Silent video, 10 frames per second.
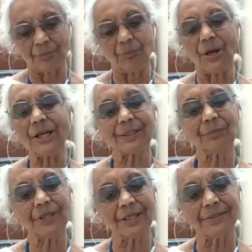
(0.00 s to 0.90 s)

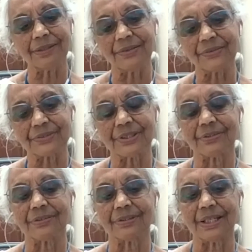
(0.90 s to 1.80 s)
bottom line is
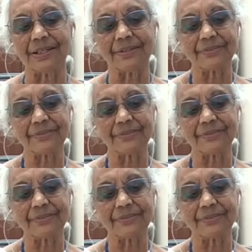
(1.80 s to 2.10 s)
there